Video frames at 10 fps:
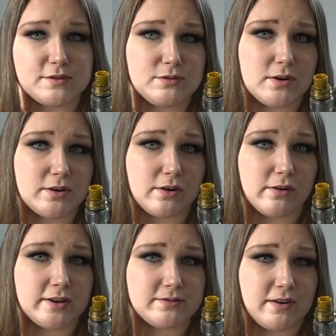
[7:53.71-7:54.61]
200
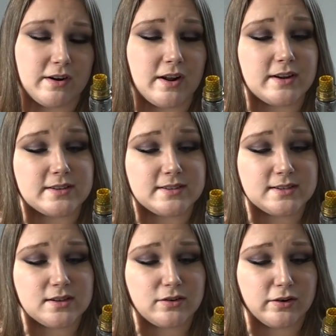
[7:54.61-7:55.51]
degrees Fahrenheit to
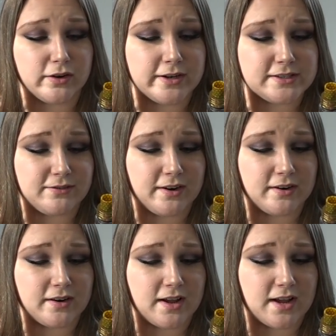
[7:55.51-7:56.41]
600 degrees
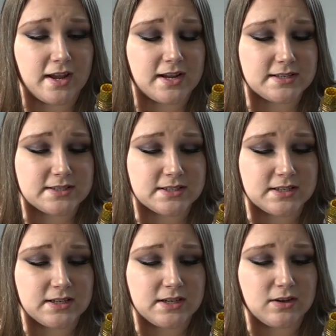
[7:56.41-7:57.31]
Fahrenheit
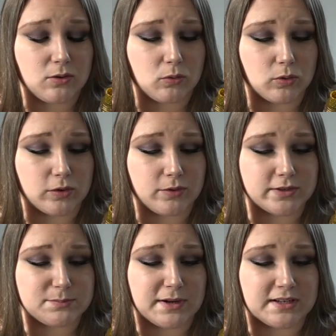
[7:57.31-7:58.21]
or the
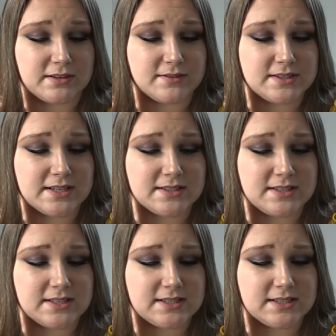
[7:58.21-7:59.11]
respective
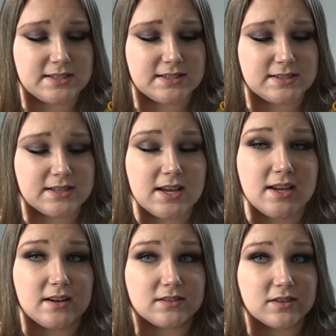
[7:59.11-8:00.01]
Celsiuses.
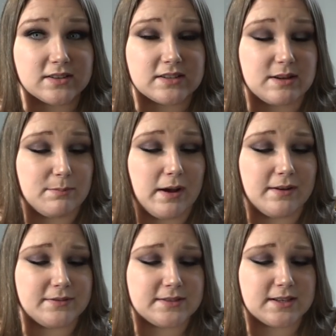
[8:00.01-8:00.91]
It also has the
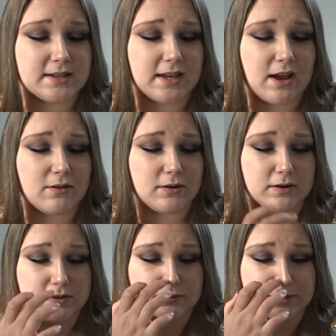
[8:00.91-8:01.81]
puffs
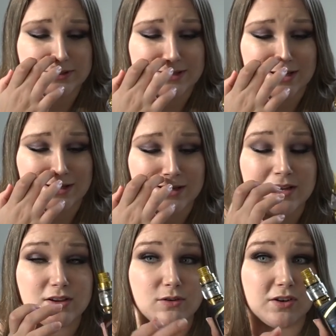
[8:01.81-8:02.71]
counter to reset.
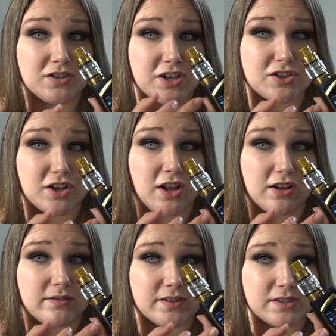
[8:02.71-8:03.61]
You can change the
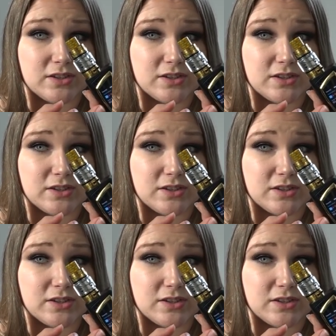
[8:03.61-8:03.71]
color of the